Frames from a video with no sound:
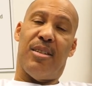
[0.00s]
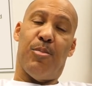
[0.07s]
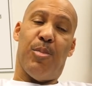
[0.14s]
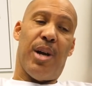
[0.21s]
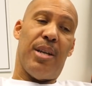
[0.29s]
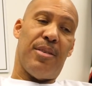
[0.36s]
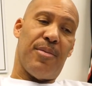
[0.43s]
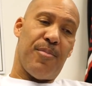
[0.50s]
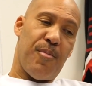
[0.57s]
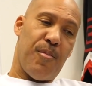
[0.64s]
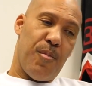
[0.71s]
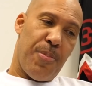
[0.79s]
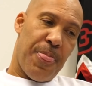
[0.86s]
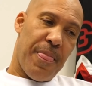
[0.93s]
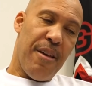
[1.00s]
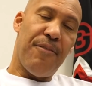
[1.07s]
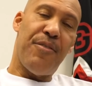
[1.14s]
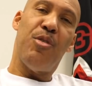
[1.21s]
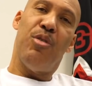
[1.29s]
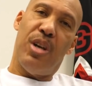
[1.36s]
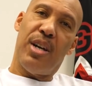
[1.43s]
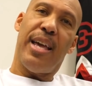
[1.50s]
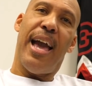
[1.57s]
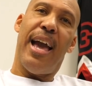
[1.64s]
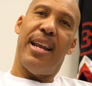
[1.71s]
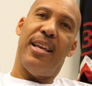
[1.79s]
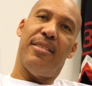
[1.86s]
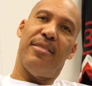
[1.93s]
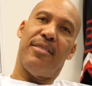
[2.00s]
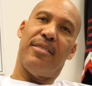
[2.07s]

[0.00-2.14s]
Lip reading: But if you look at it,